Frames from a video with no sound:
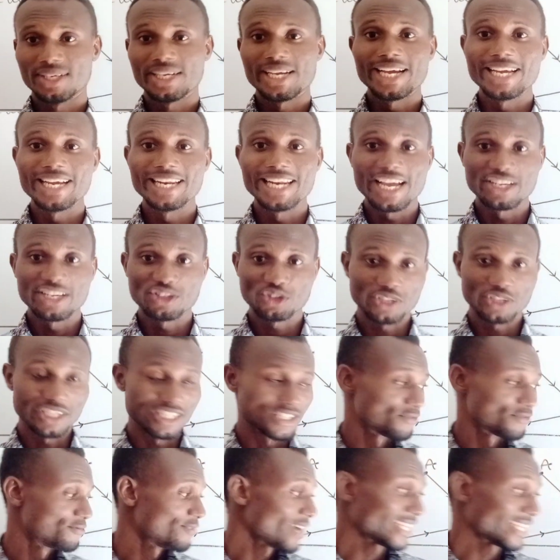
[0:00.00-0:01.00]

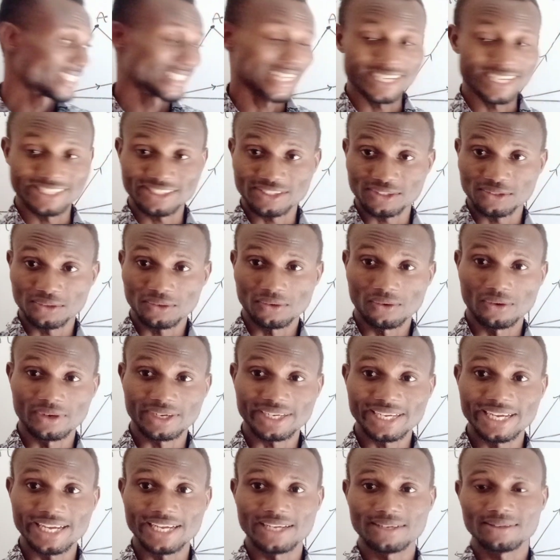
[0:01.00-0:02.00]
illustrate vectors.
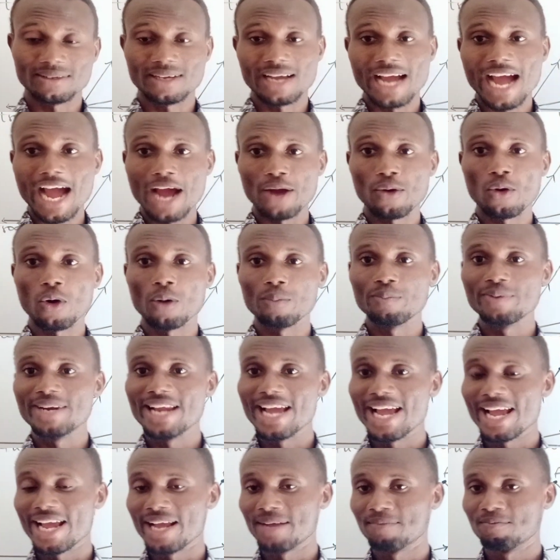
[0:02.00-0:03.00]
Okay, I hope
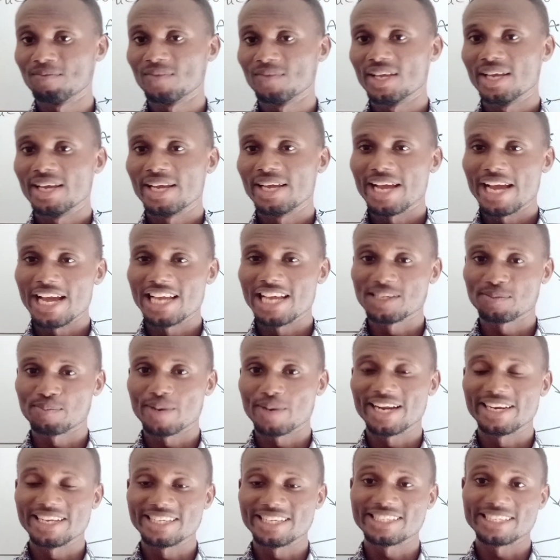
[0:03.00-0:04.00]
the
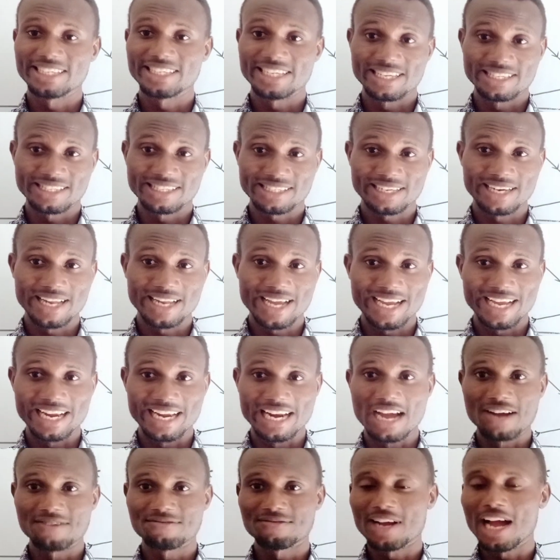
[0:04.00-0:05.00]
explanation is clear
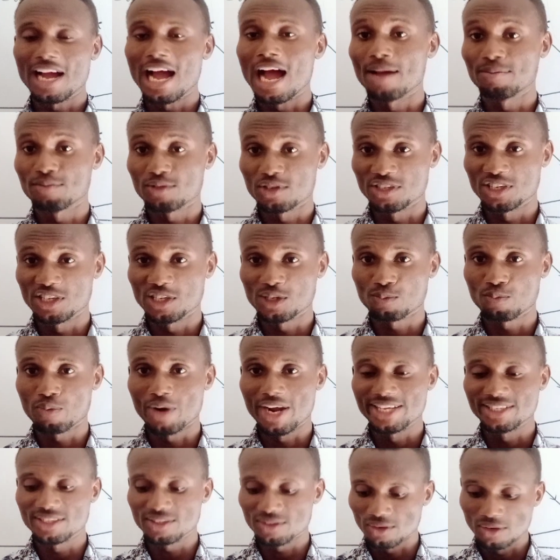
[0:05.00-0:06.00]
enough up to this
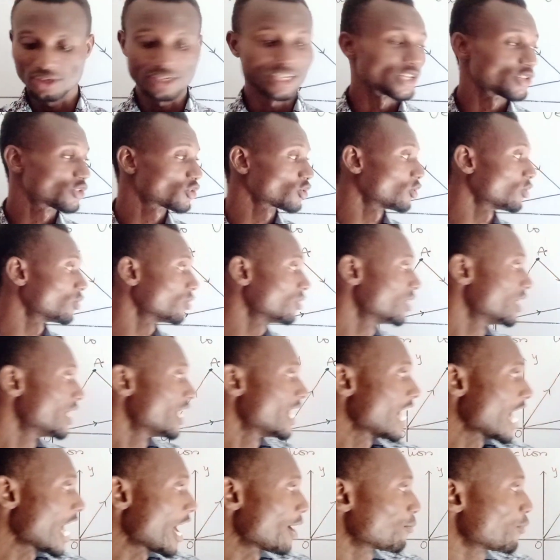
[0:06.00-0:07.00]
point. Okay,
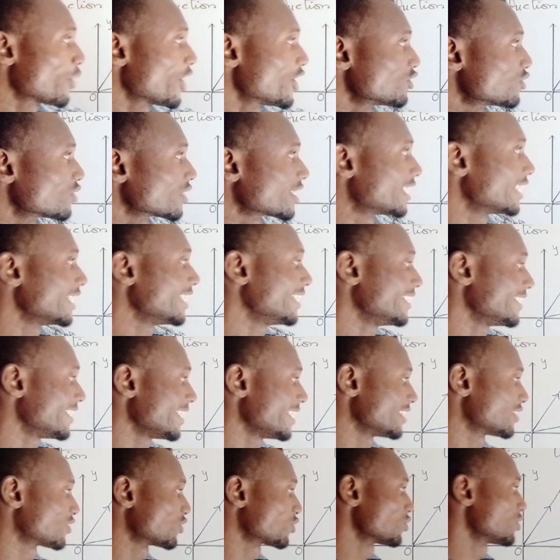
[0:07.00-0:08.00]
so I'm going to clean
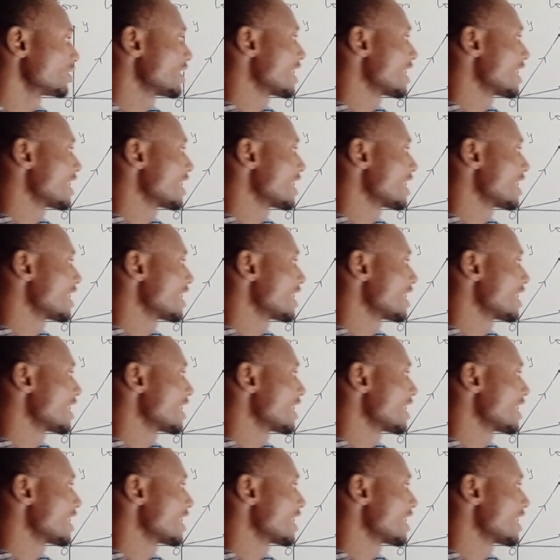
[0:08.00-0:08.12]
this so